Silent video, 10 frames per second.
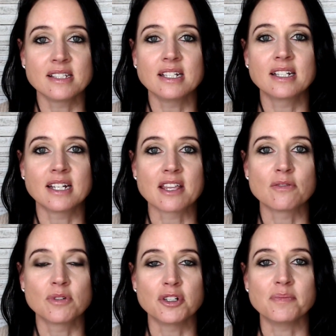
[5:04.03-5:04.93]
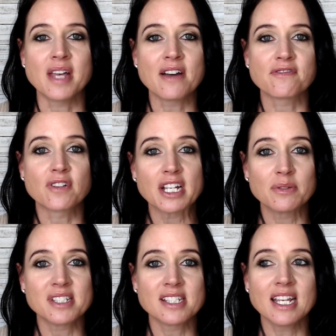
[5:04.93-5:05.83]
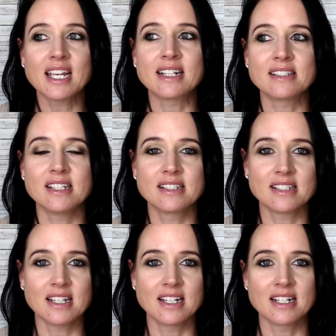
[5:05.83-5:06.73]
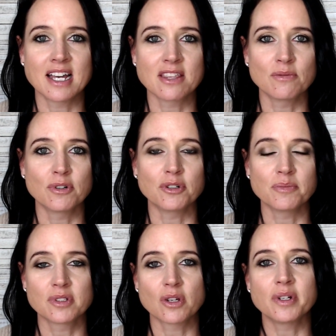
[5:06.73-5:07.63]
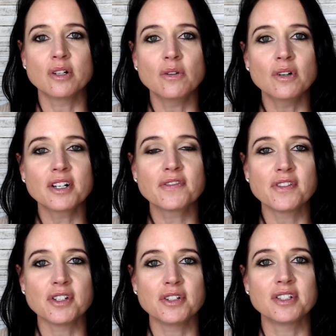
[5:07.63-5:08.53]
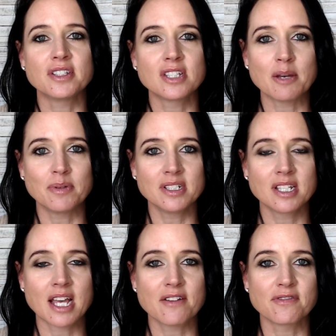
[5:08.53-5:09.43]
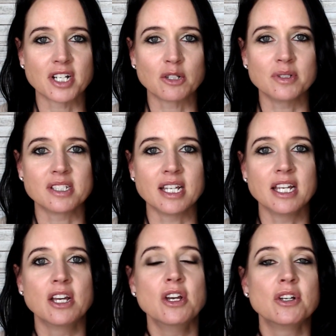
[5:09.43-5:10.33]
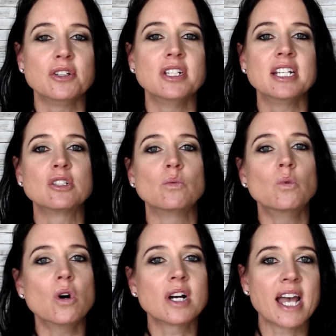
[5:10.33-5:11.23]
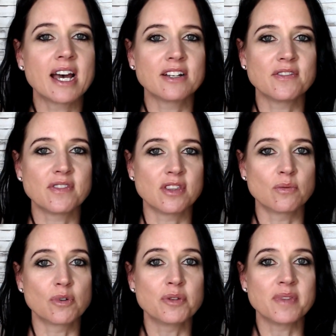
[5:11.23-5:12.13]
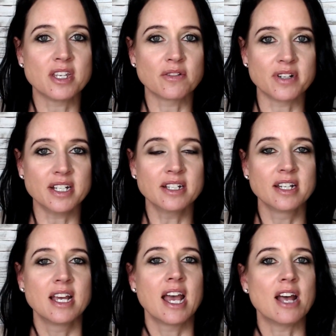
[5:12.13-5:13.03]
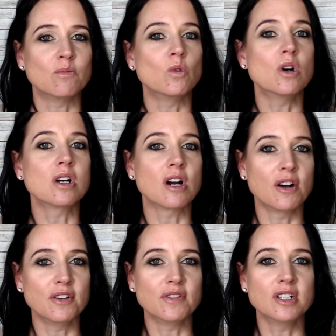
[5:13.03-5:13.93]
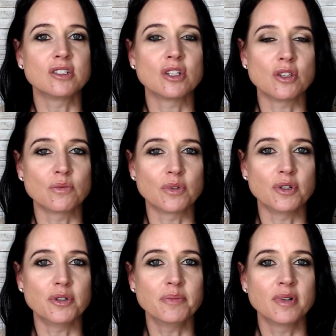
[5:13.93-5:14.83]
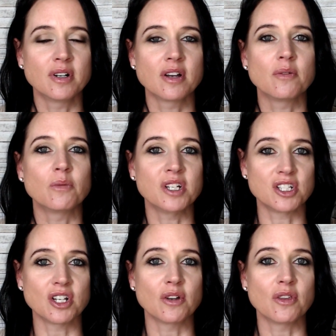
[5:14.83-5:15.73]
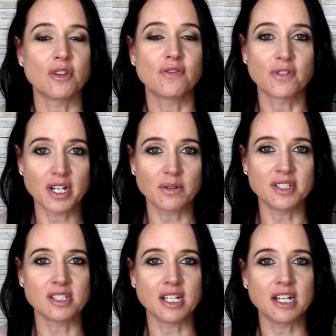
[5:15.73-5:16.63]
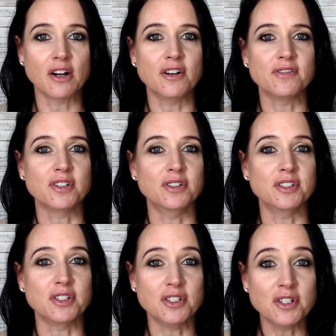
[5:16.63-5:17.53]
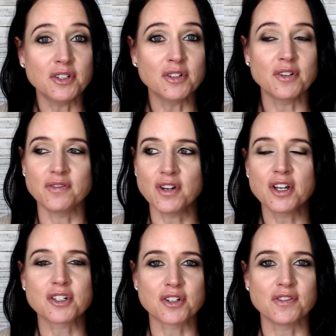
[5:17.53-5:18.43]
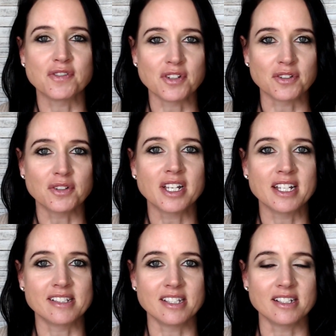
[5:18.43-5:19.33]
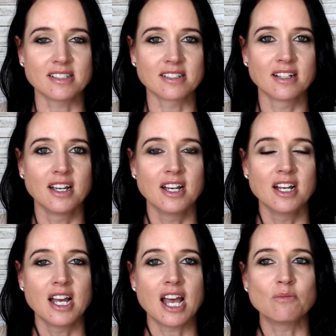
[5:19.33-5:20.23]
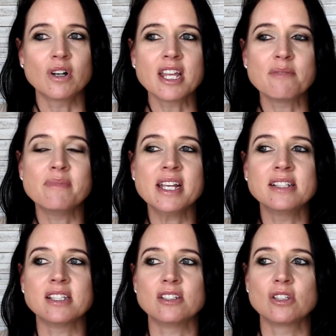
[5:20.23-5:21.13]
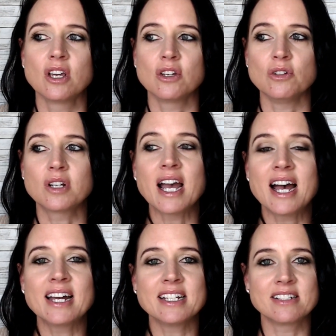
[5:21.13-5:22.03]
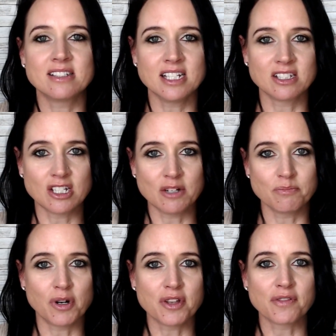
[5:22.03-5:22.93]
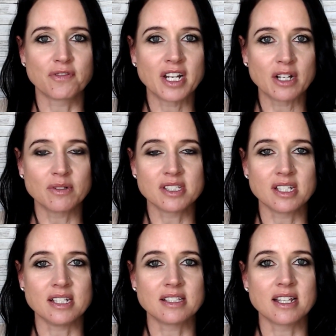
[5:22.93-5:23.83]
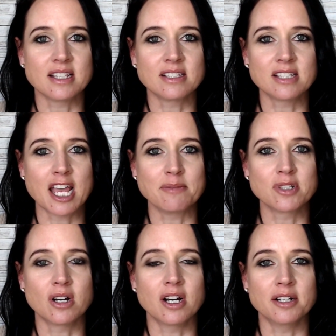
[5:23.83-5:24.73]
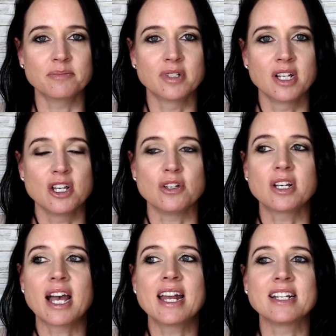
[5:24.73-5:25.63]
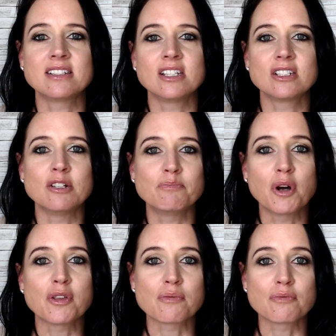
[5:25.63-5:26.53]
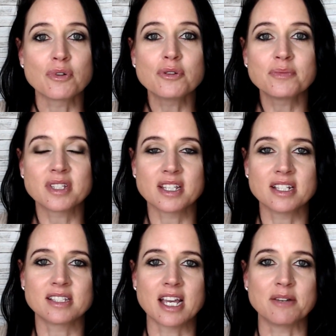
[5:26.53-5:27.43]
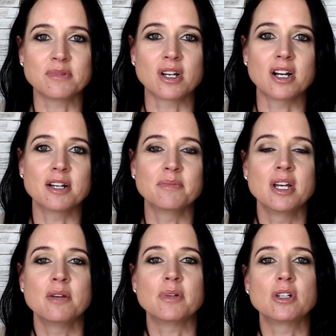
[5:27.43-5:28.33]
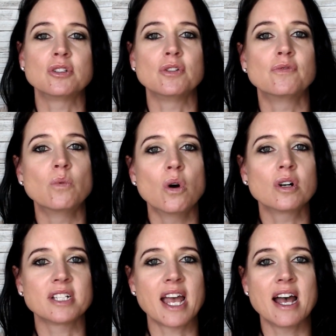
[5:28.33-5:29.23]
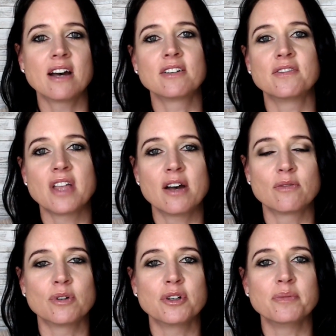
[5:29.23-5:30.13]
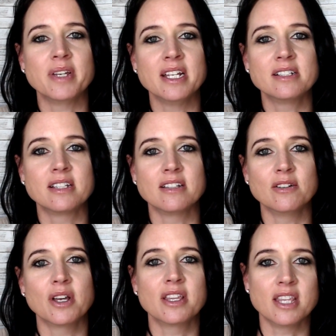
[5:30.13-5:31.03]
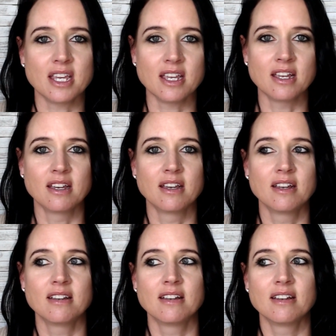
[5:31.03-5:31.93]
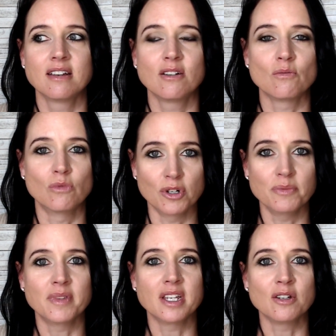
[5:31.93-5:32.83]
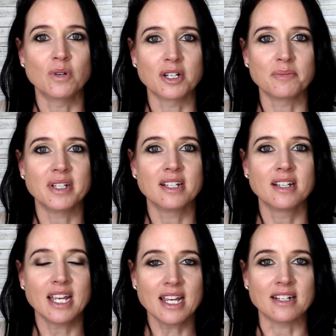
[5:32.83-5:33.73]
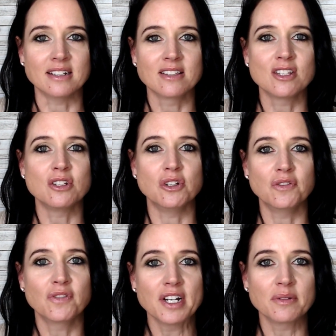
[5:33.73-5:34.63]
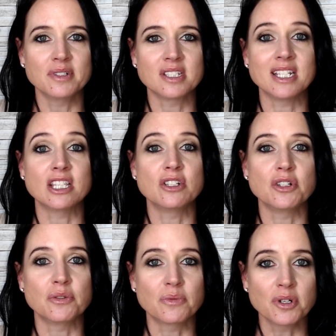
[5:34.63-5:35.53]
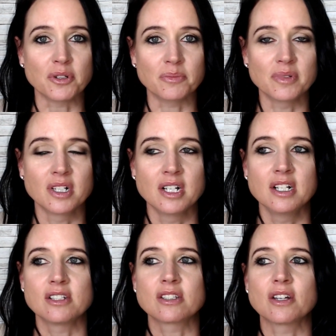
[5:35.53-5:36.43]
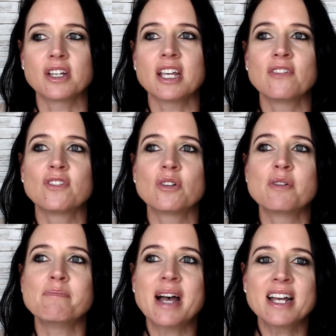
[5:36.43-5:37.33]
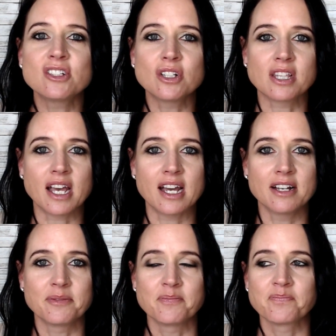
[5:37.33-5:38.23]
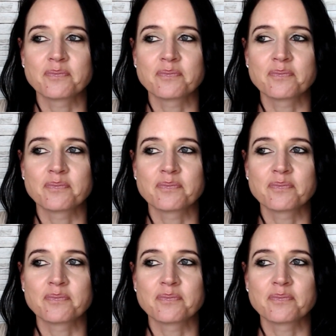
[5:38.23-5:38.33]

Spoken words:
is in another room. That frequency exists in another room. So in order for you to step into that frequency, you need to walk out of the room that you're in and walk over to the room which the frequency of your new version of you exists. And what that means is you can't exist in both frequencies at the same time. You can't exist in both rooms at the same time because you've walked out of that room into the room that you want to be in, the new frequency, the new room. So if you imagine that,